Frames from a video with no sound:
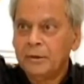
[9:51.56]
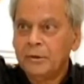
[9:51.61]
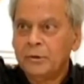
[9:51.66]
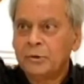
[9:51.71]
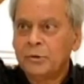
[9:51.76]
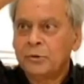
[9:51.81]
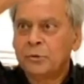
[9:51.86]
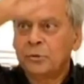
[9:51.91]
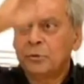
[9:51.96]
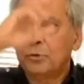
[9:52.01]

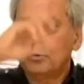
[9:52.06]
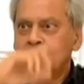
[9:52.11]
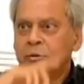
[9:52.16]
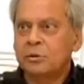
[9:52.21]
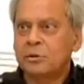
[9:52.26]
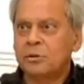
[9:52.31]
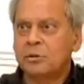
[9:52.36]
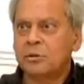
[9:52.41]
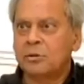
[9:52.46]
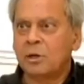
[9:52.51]
So
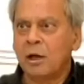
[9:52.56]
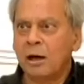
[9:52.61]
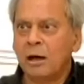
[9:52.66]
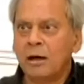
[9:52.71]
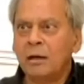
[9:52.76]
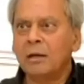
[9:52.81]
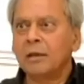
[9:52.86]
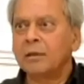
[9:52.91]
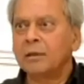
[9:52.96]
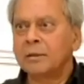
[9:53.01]

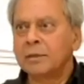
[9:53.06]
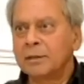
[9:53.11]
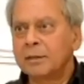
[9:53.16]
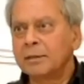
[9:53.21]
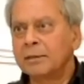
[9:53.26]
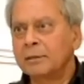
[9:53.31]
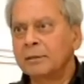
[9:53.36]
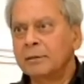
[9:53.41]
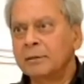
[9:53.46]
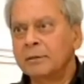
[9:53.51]

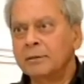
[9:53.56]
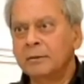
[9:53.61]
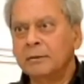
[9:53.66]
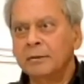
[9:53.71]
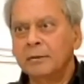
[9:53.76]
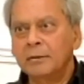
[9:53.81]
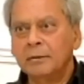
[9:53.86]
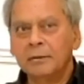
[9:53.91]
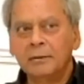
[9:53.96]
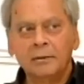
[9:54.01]
stars,
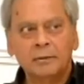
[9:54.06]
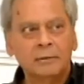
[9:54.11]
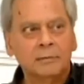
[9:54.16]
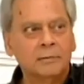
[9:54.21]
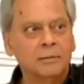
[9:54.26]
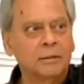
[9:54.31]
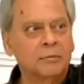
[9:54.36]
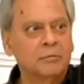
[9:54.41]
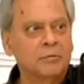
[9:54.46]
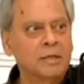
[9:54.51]

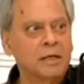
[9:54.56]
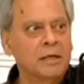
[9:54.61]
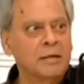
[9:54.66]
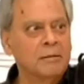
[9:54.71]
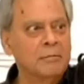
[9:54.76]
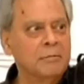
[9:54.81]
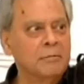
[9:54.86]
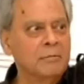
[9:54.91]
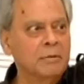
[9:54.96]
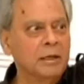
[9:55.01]

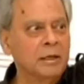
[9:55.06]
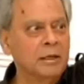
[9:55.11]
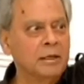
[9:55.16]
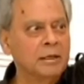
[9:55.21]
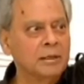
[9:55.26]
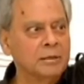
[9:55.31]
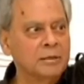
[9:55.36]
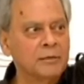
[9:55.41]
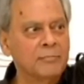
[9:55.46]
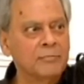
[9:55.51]
sometimes
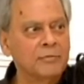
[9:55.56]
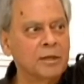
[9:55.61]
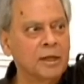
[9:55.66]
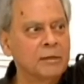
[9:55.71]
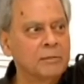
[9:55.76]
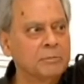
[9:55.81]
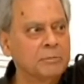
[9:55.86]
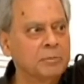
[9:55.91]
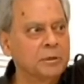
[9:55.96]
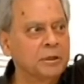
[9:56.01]
millions of
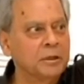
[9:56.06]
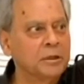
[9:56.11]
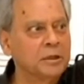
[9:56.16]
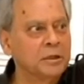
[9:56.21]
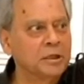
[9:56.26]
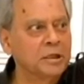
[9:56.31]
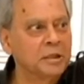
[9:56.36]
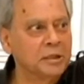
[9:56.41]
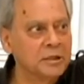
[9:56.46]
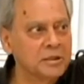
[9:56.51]
times
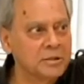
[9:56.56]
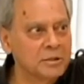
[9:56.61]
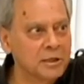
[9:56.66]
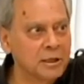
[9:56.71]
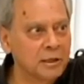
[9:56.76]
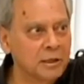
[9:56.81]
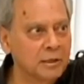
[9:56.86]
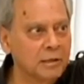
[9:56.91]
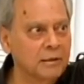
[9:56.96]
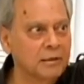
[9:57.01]
bigger than the
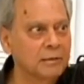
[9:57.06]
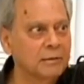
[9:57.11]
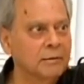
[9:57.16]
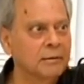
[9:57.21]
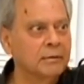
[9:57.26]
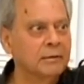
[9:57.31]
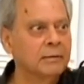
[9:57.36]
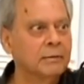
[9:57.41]
sun,